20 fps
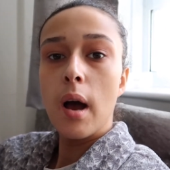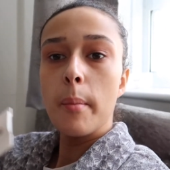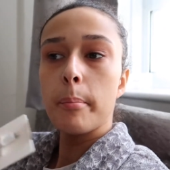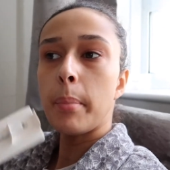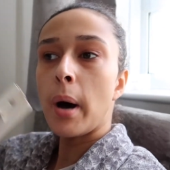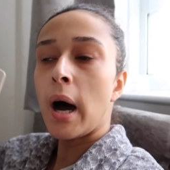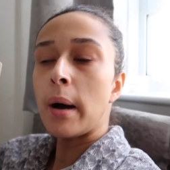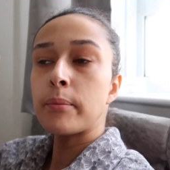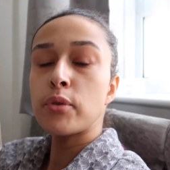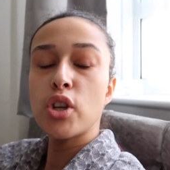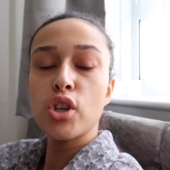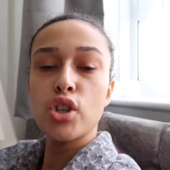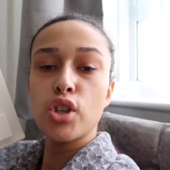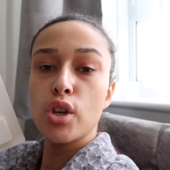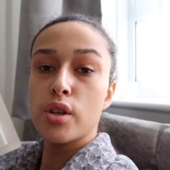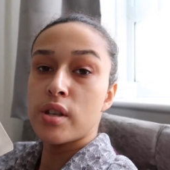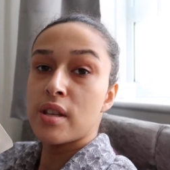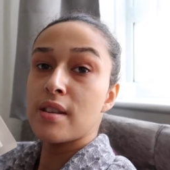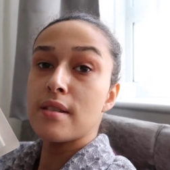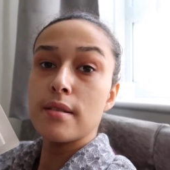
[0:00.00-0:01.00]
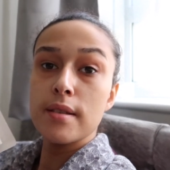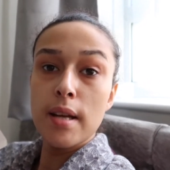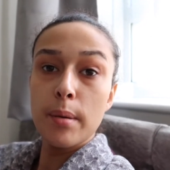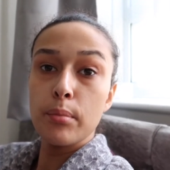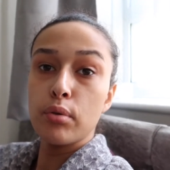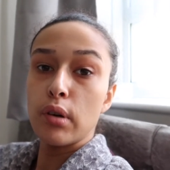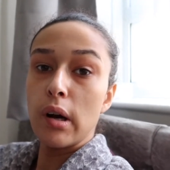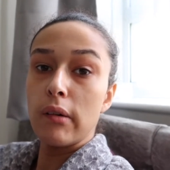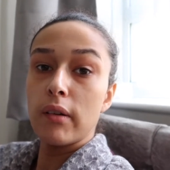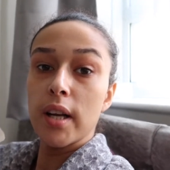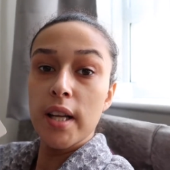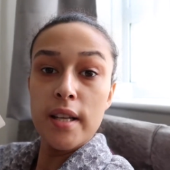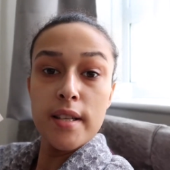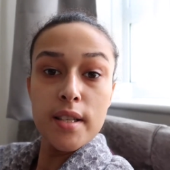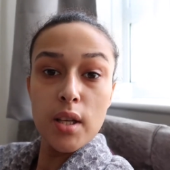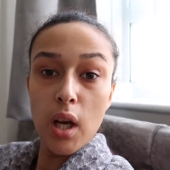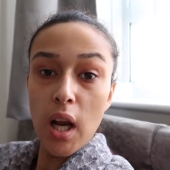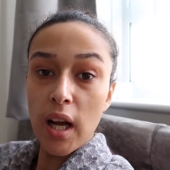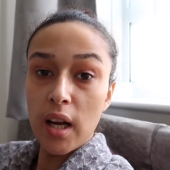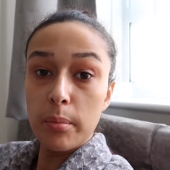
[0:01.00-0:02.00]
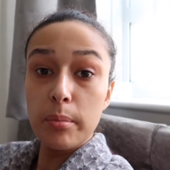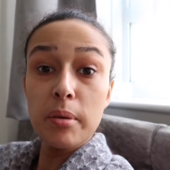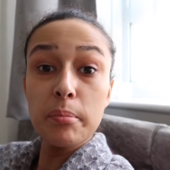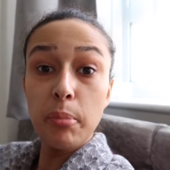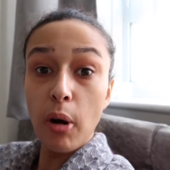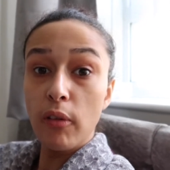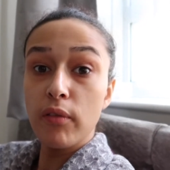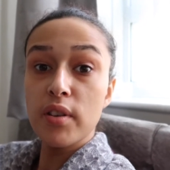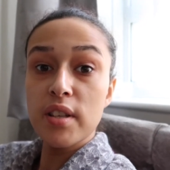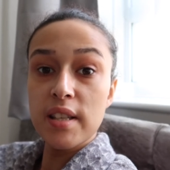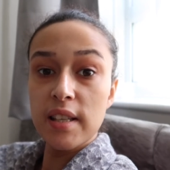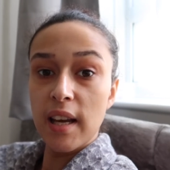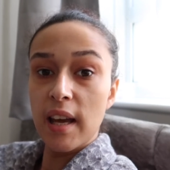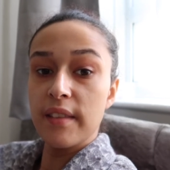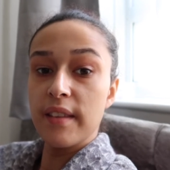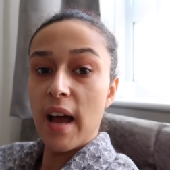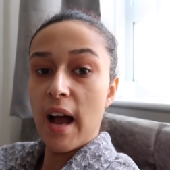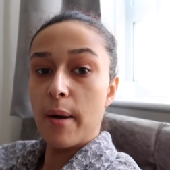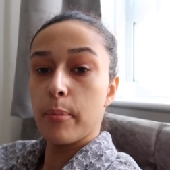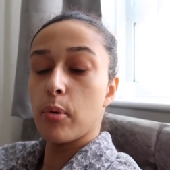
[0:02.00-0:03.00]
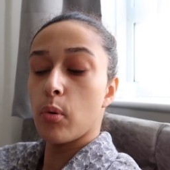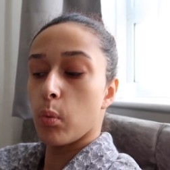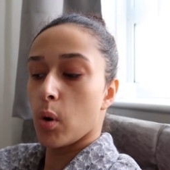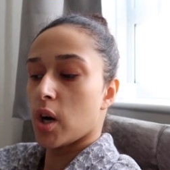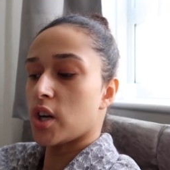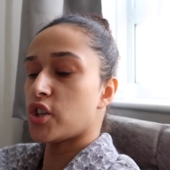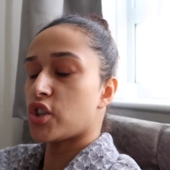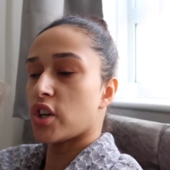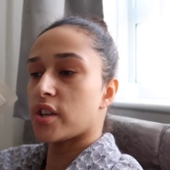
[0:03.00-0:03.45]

but I'm just using this temporarily until I can be bothered to get the Apple one.